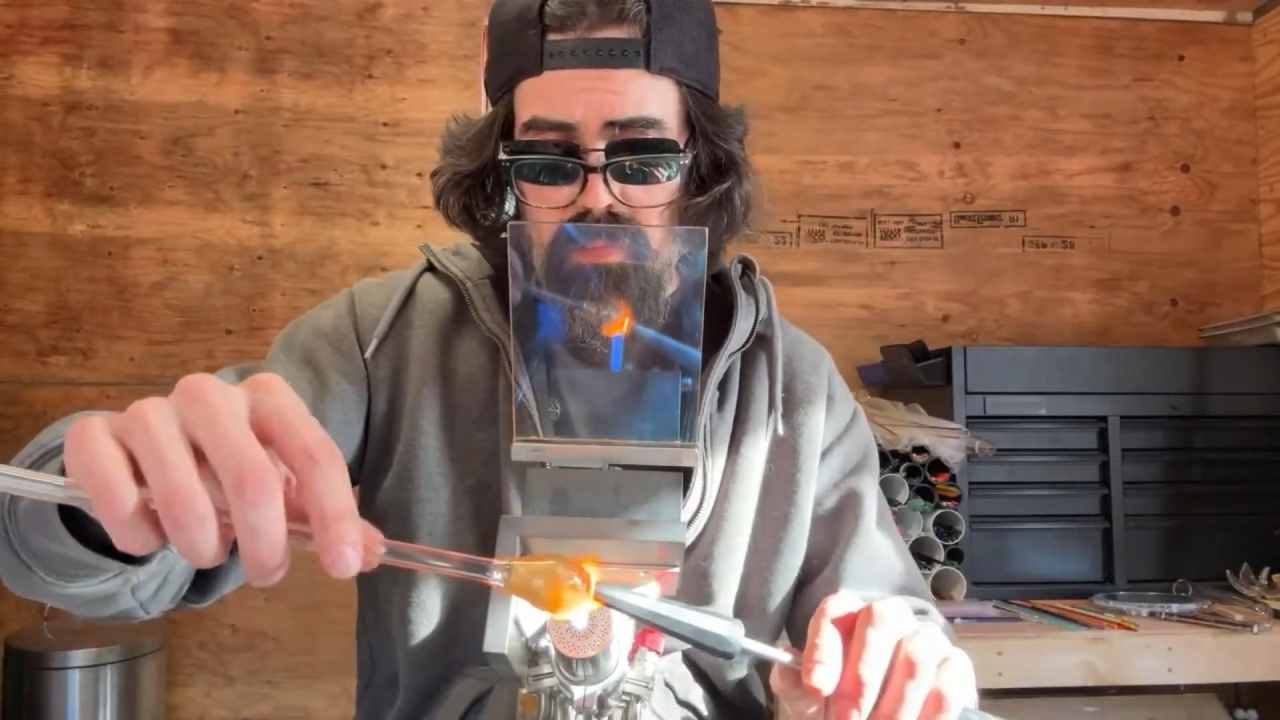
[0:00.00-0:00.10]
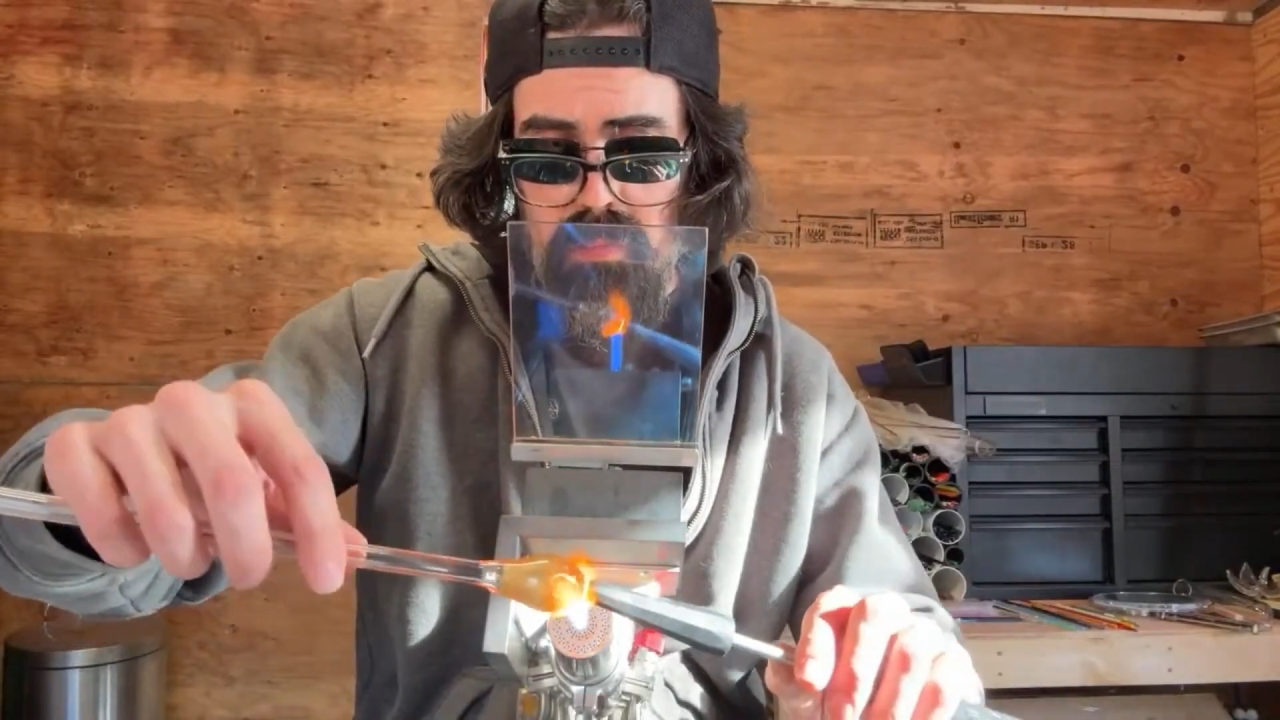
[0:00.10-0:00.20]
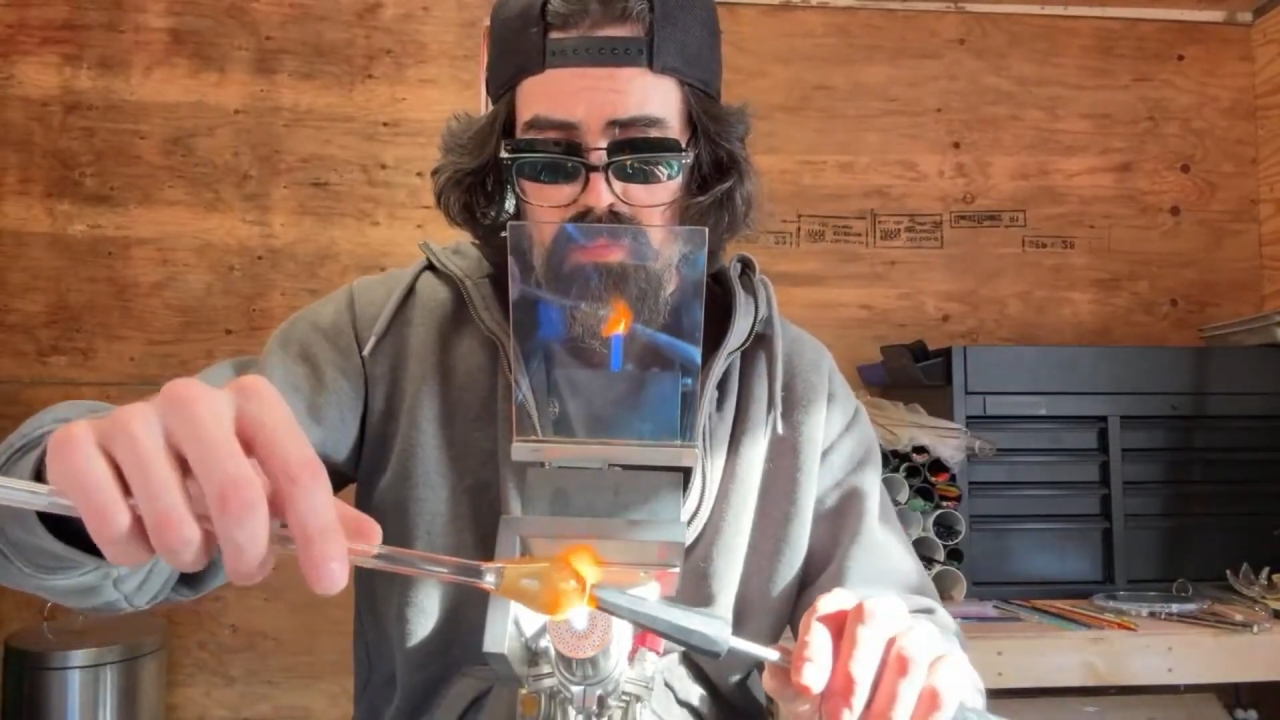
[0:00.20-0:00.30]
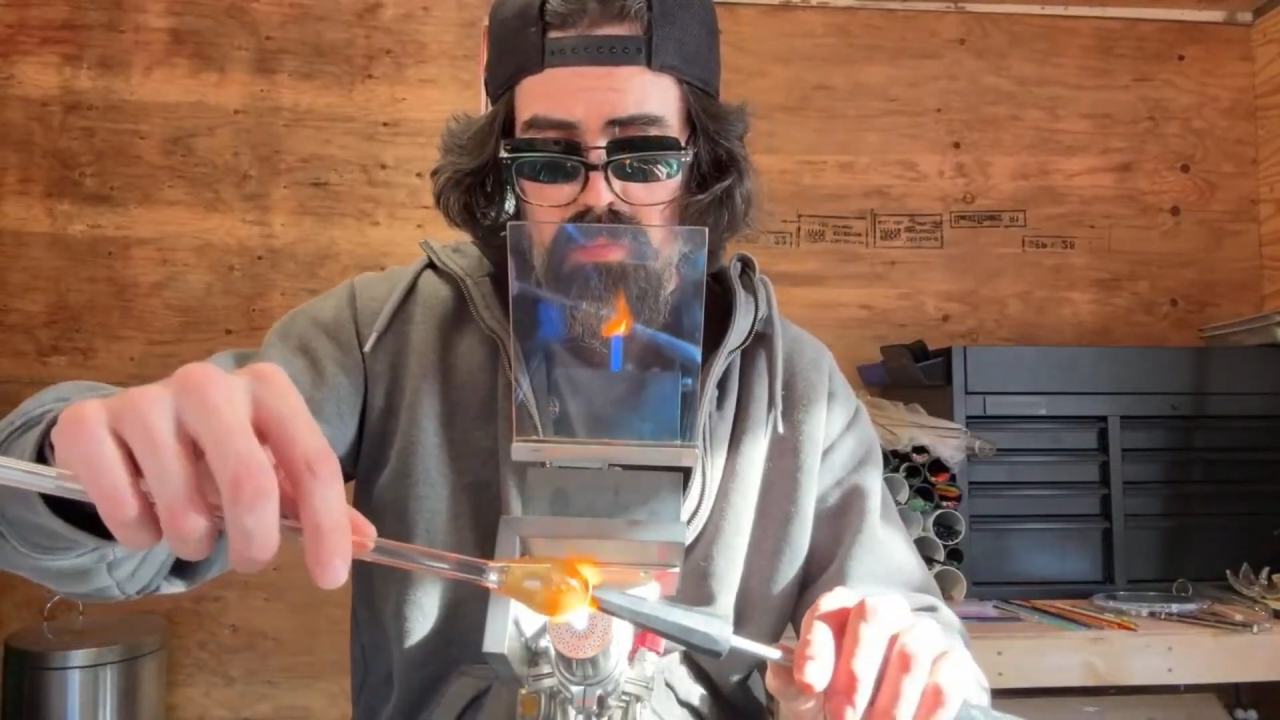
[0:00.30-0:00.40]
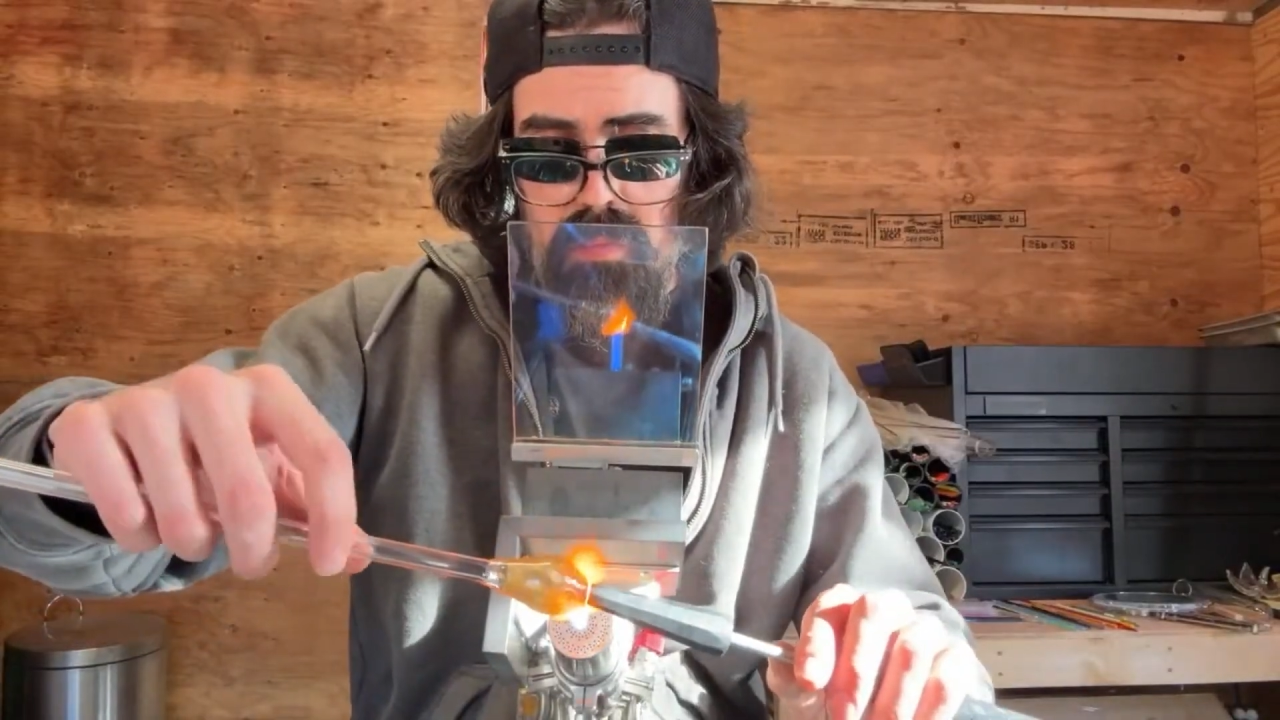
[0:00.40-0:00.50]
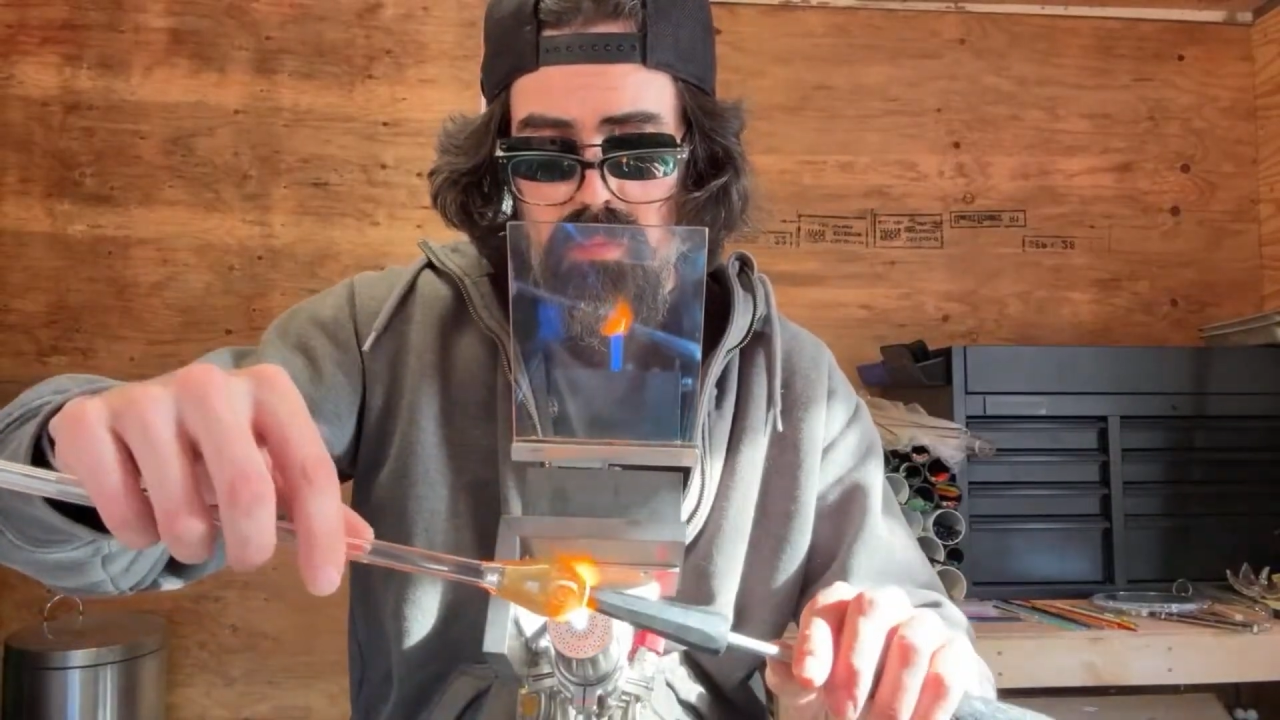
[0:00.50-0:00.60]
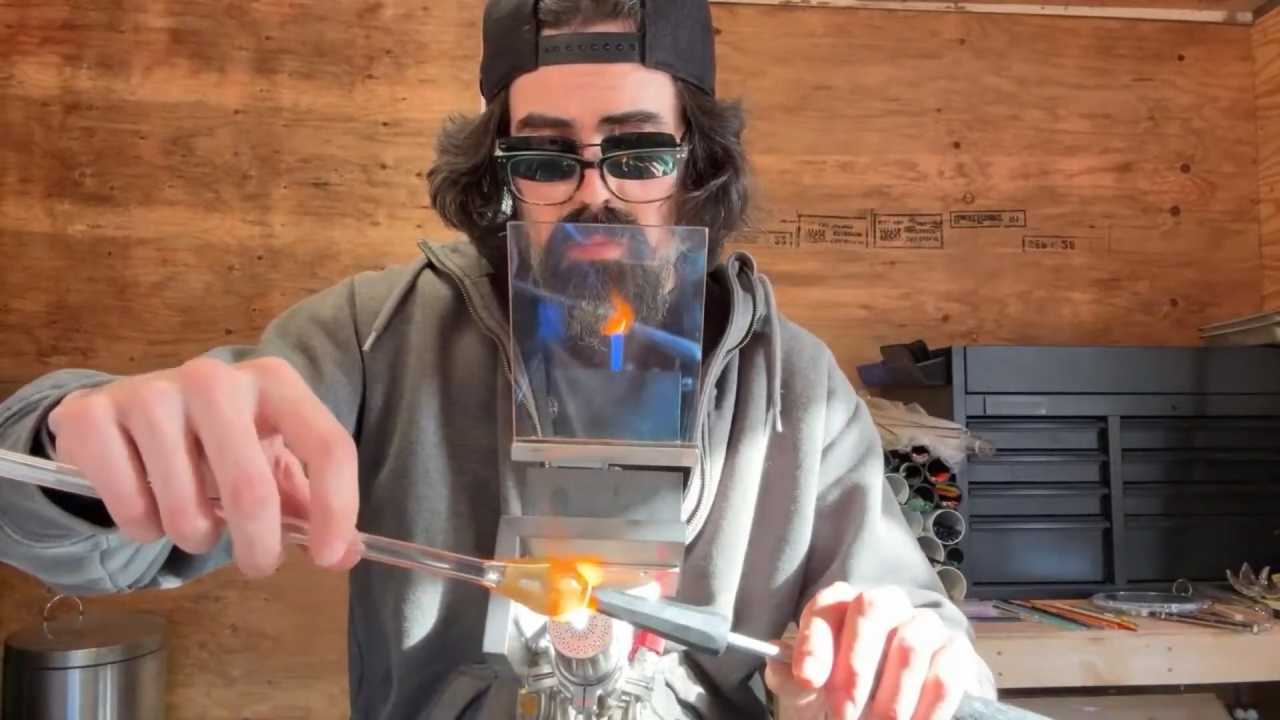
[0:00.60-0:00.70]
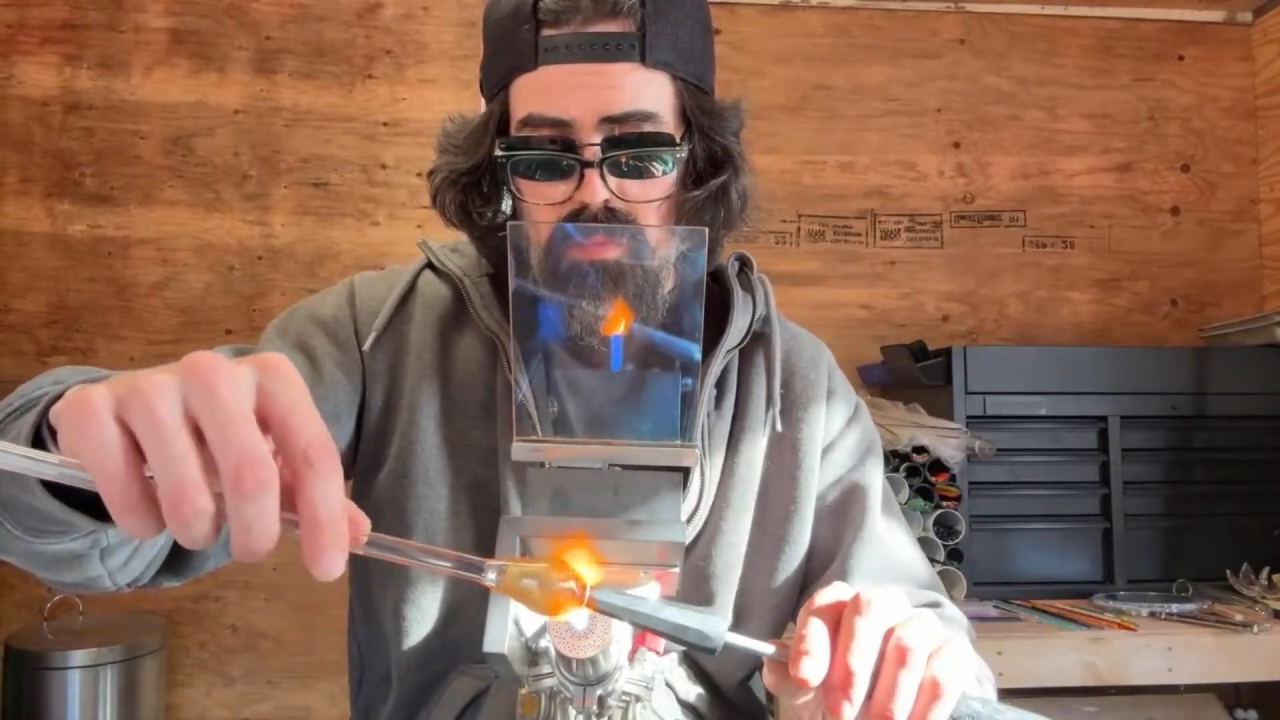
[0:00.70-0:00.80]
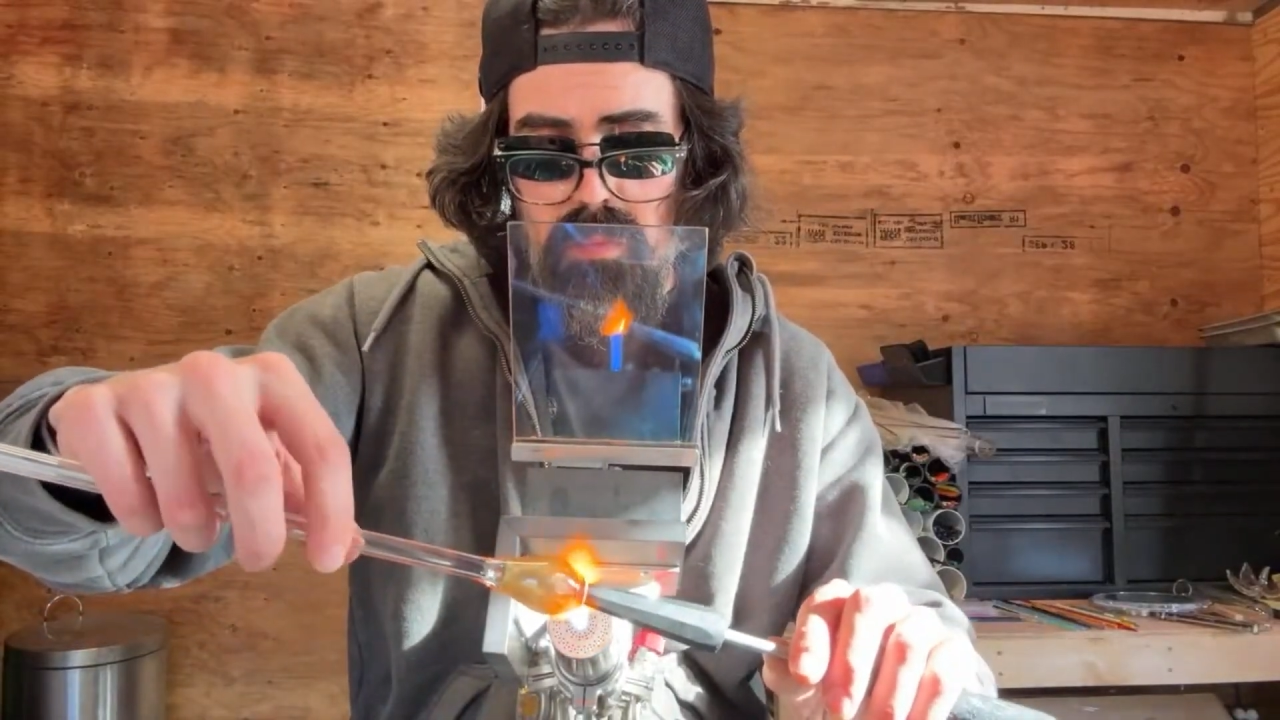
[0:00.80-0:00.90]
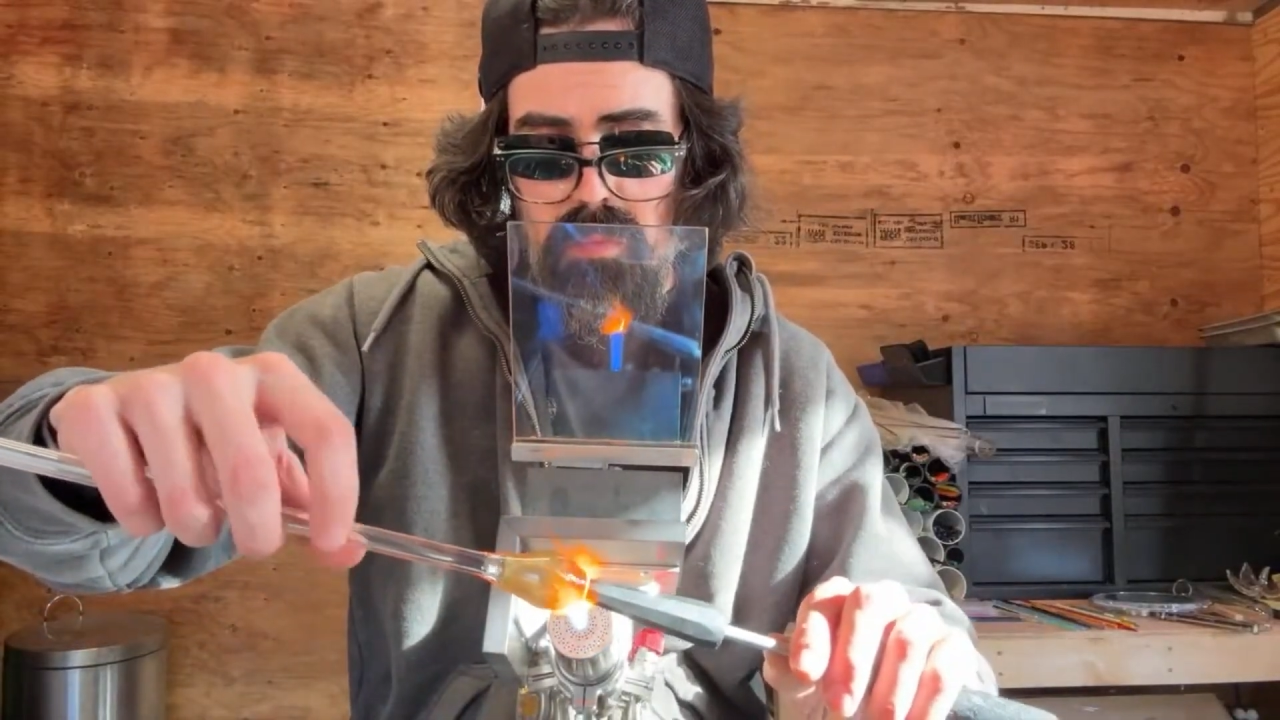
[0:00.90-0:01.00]
is always
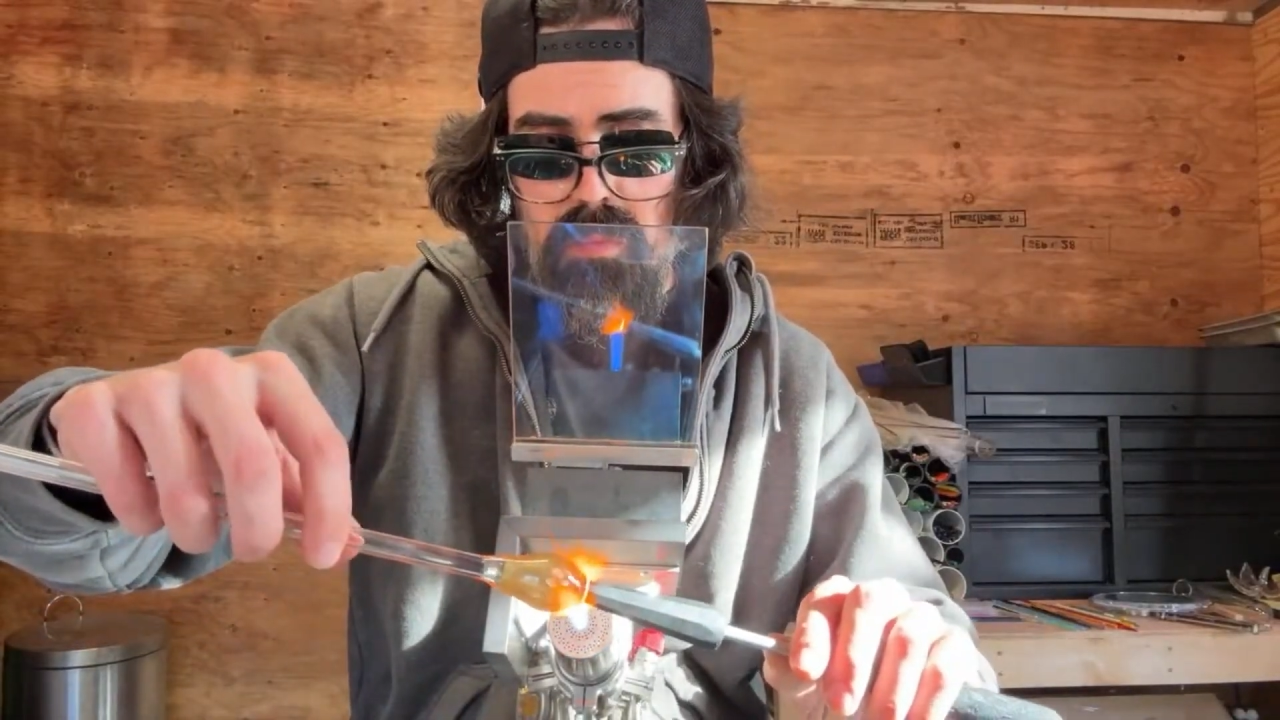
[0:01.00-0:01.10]
there when you